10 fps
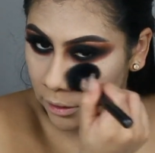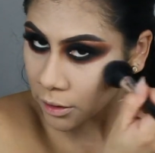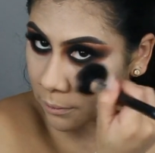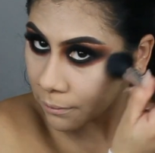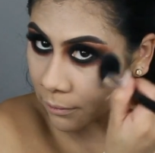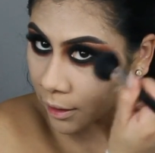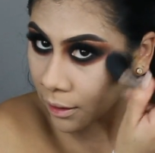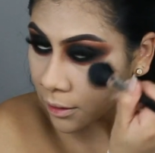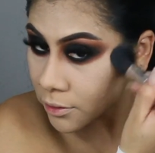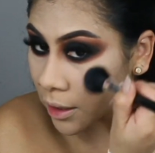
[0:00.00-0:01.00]
to
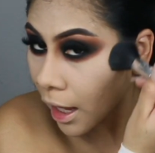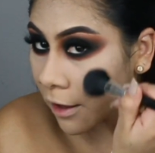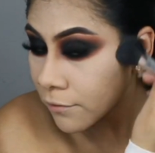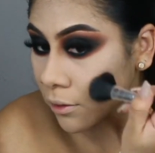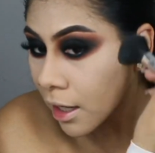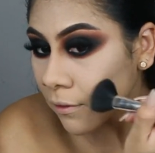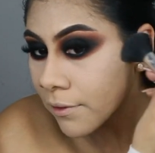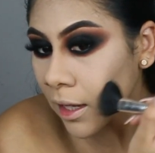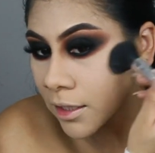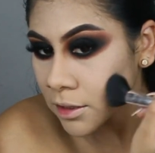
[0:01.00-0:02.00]
have you
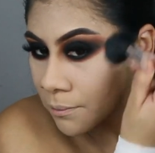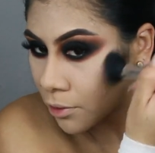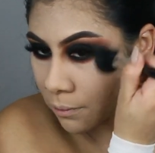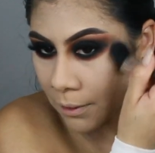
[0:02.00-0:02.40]
have a smooth